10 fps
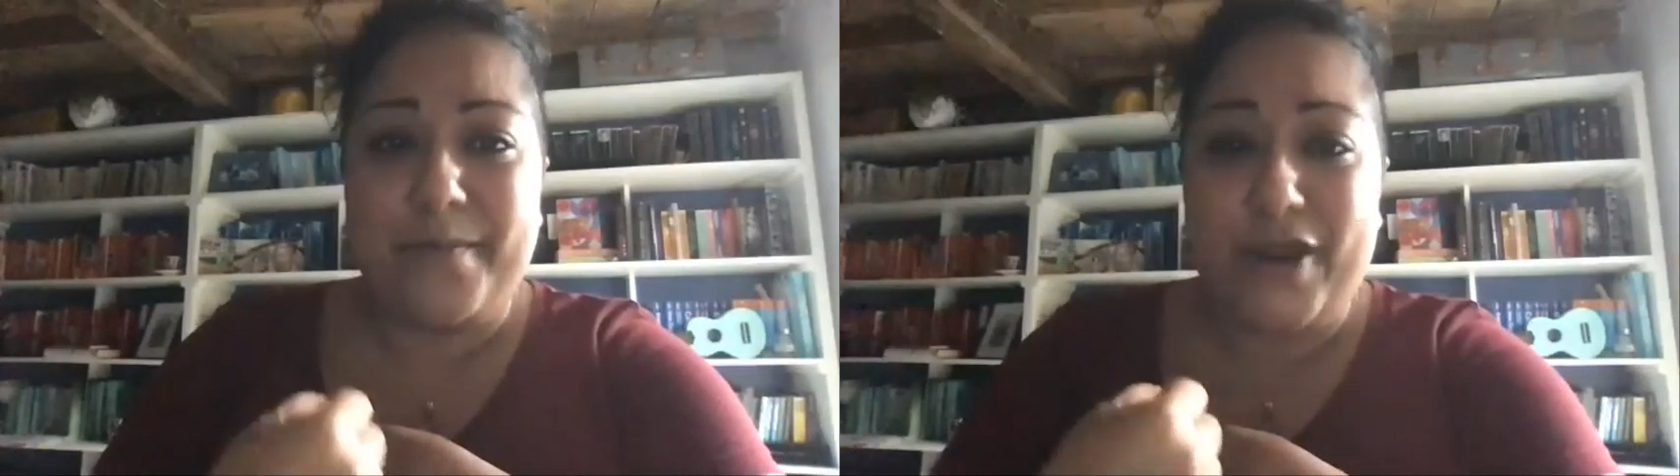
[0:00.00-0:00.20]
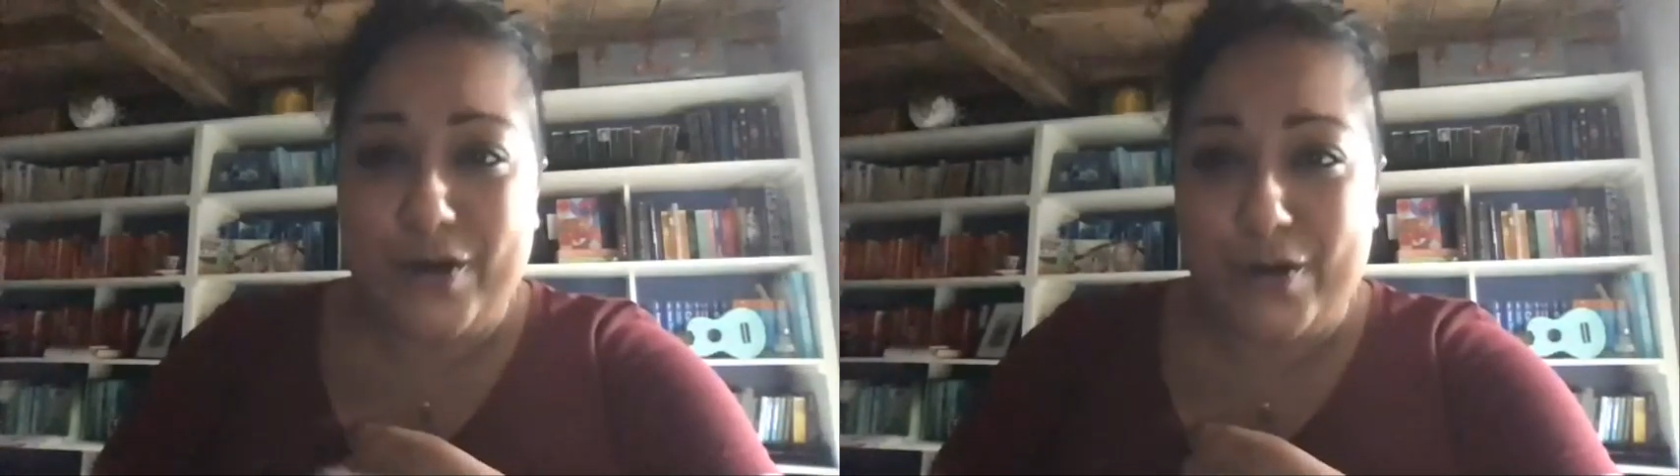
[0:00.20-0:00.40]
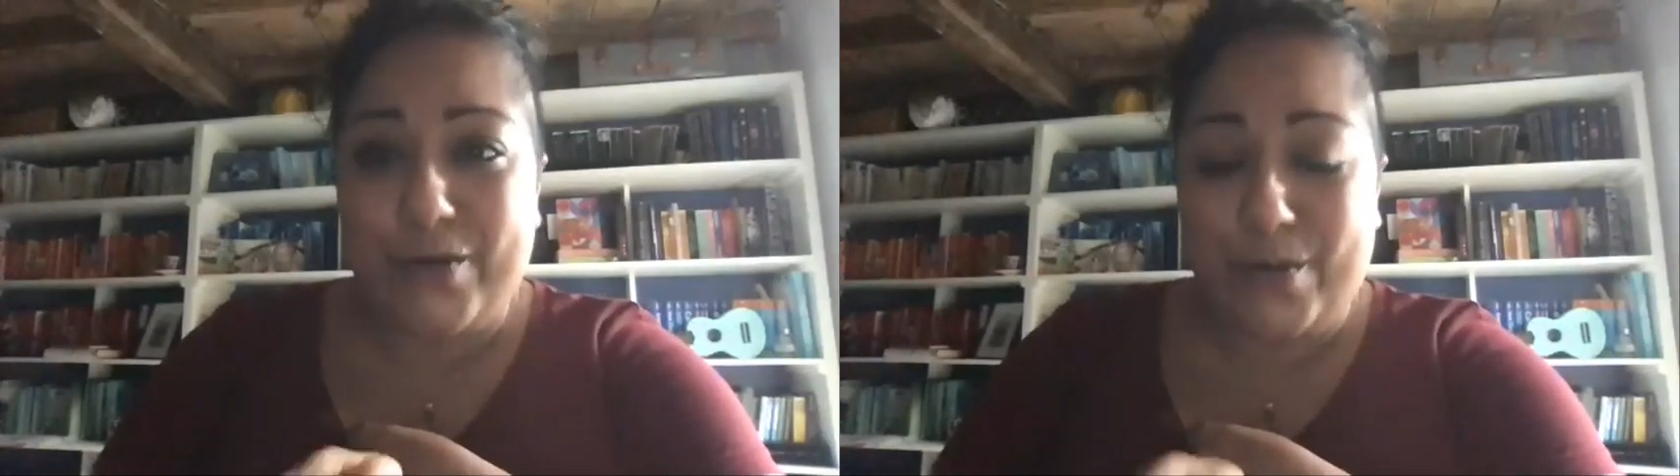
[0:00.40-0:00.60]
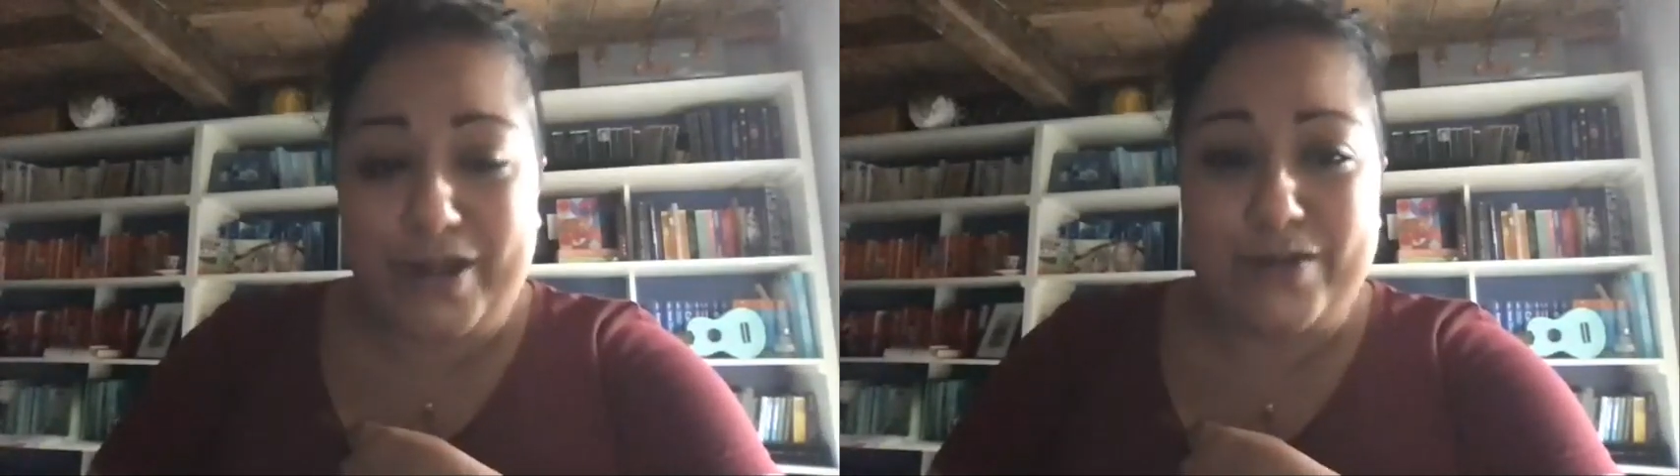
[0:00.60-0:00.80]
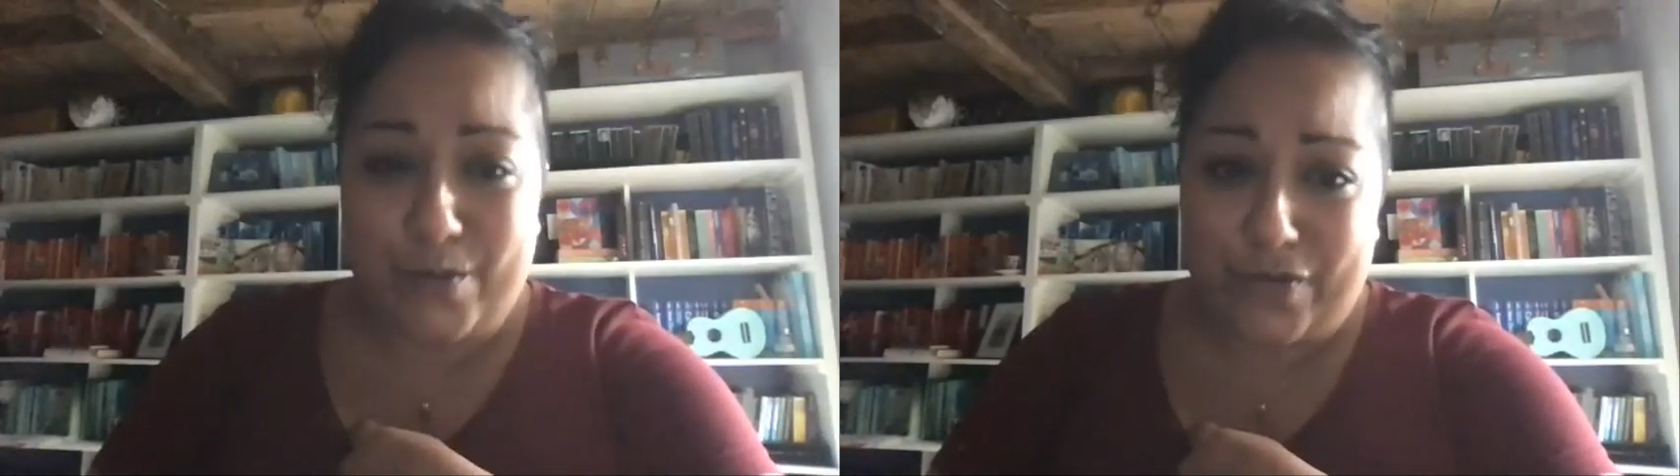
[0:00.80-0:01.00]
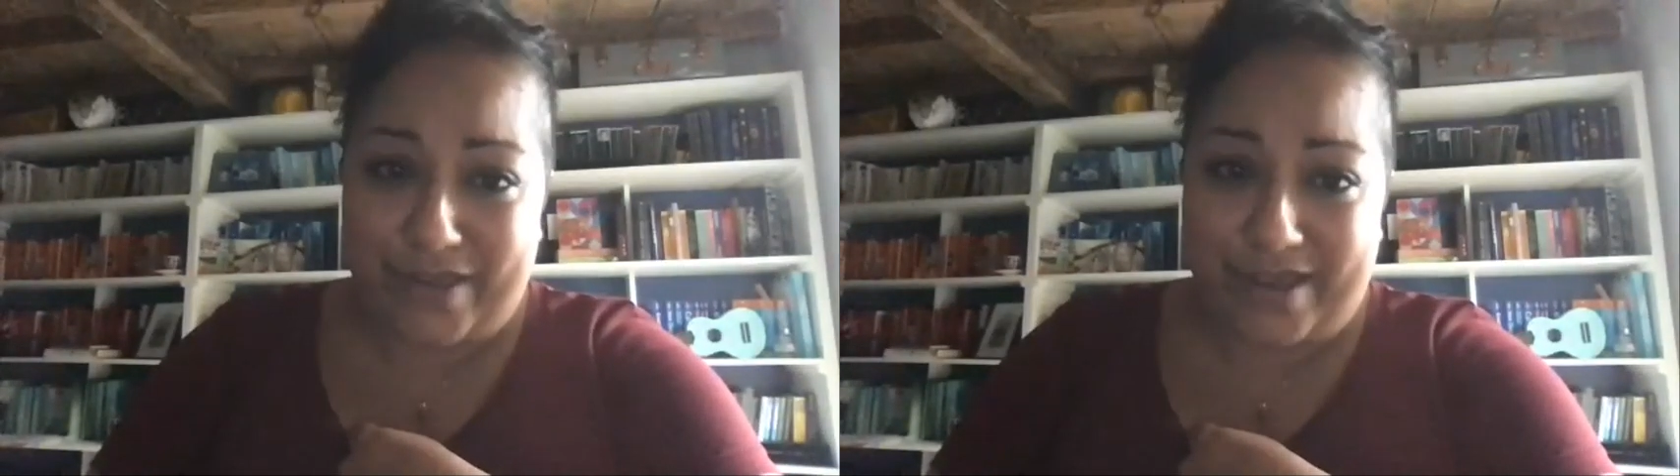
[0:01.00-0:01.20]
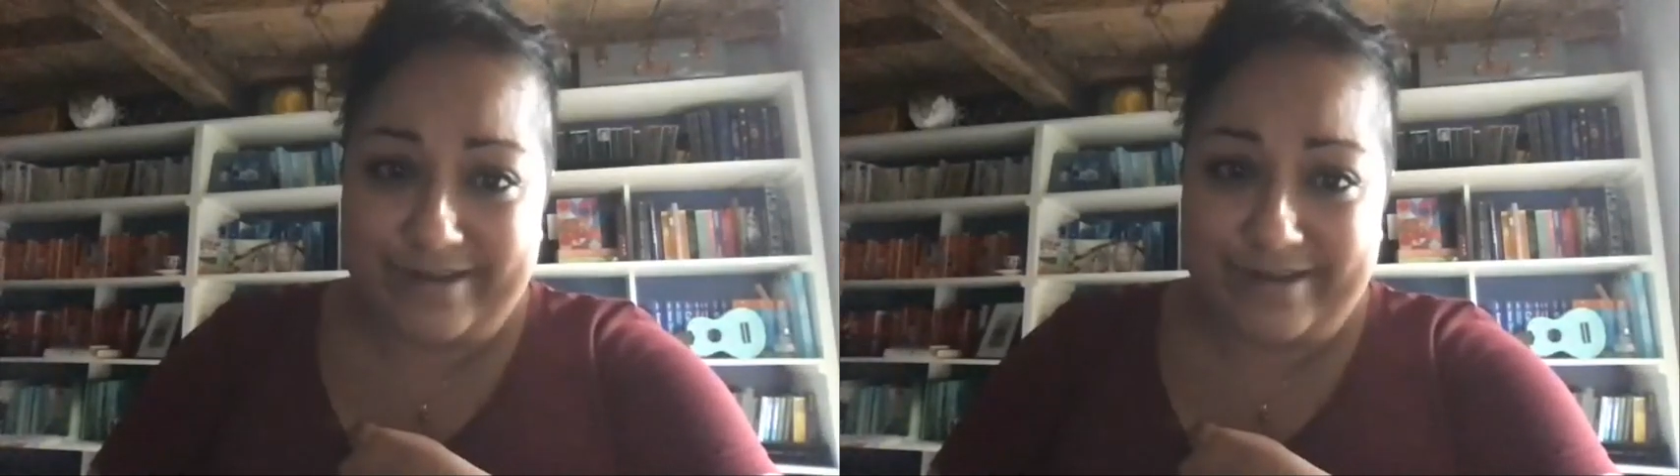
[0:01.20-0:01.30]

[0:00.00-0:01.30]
by a non-white author.